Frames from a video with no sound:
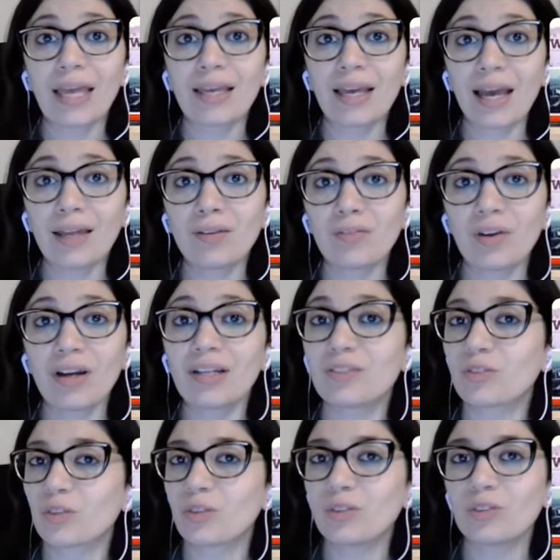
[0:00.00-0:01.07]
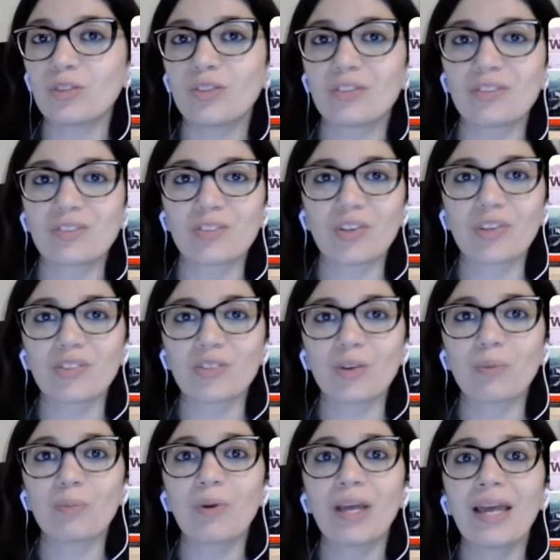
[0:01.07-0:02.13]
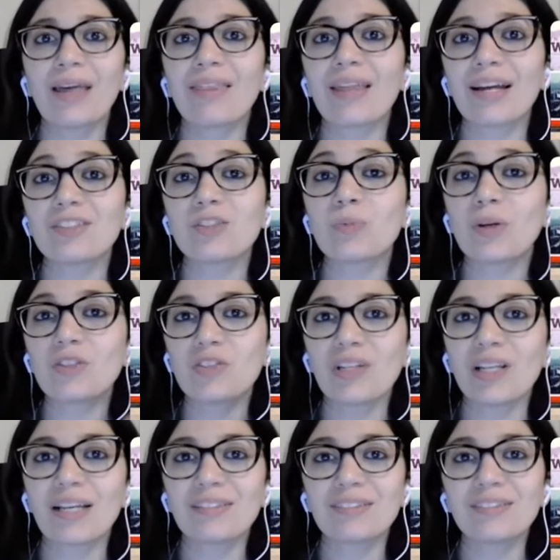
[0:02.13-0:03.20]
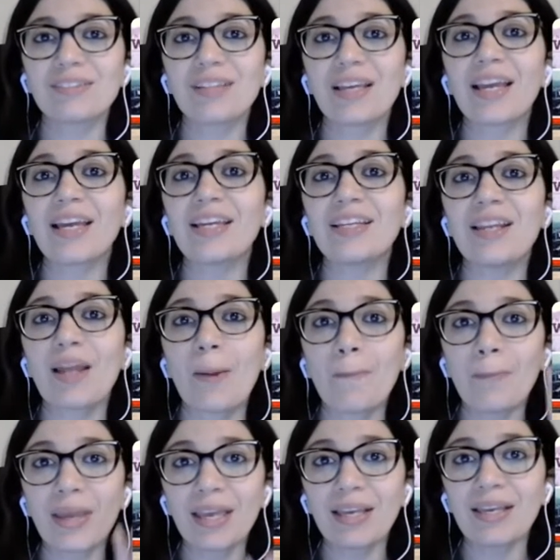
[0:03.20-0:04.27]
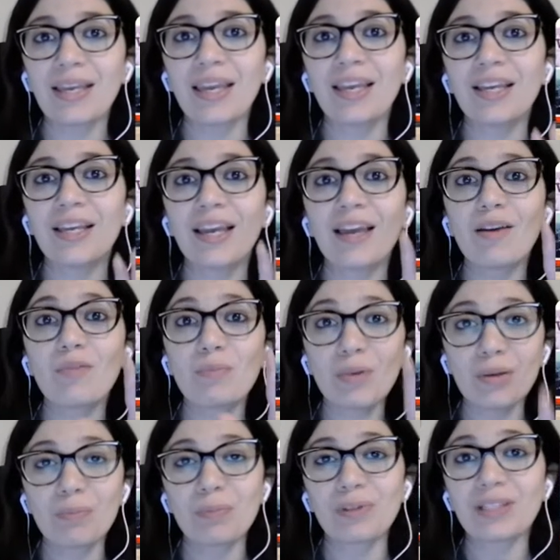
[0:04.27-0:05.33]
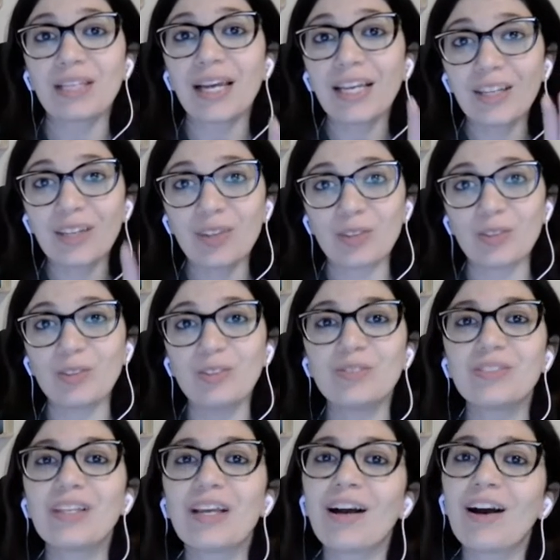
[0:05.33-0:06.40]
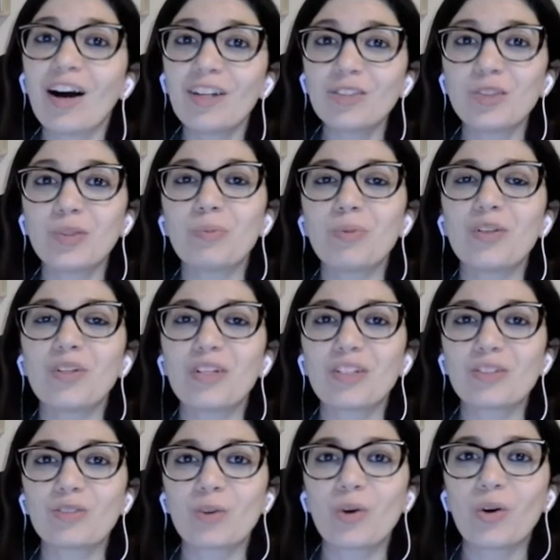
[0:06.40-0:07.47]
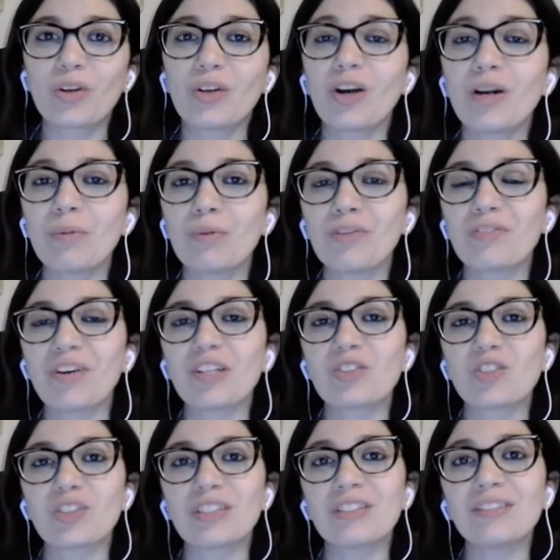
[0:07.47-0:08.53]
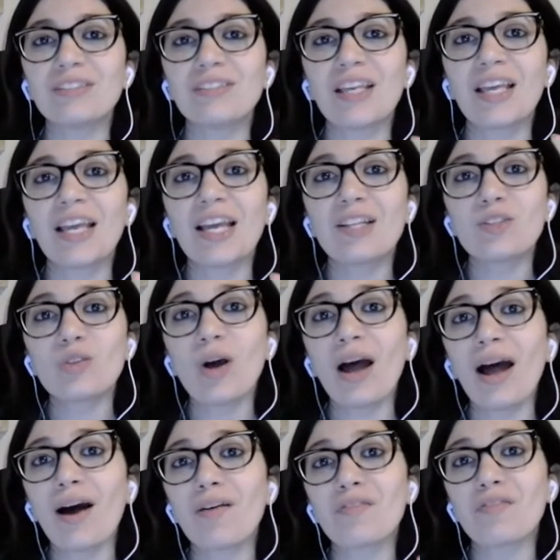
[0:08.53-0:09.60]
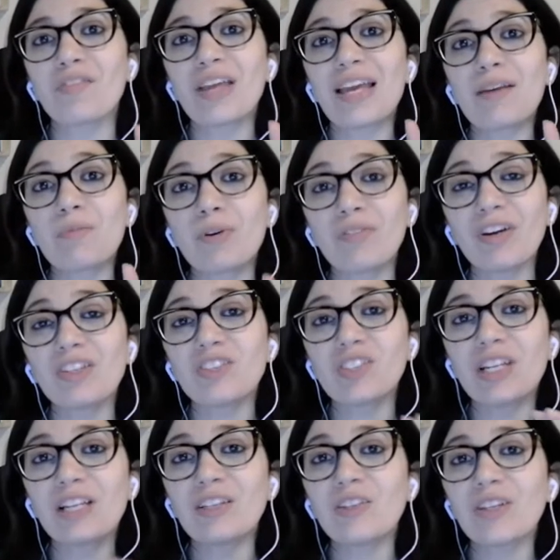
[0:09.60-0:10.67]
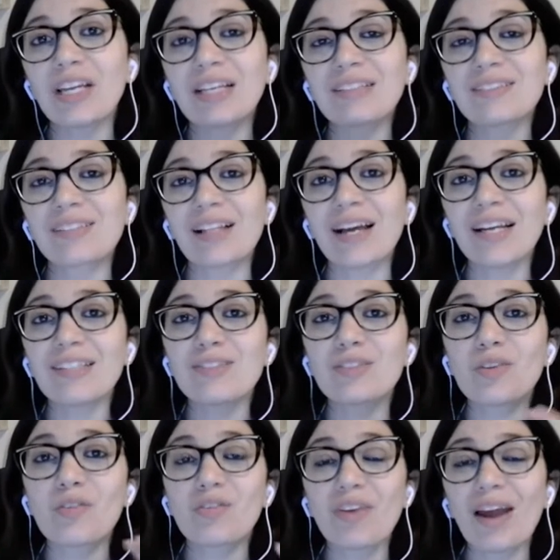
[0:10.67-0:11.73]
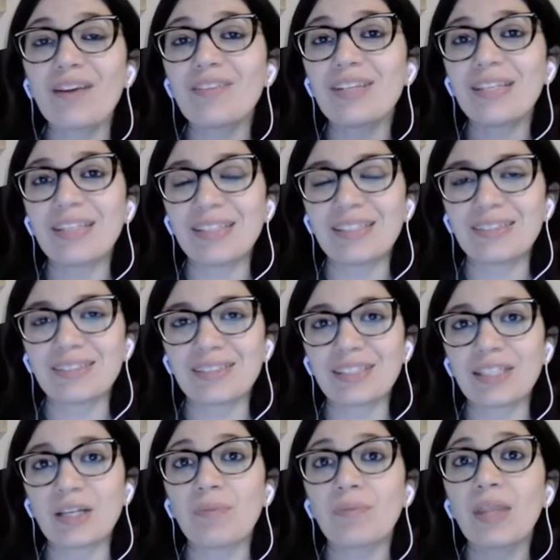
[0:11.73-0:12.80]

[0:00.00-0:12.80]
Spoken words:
Canva is also a startup that specializes in making people like you, entrepreneurs or young professionals, to have professional looking slides very easily.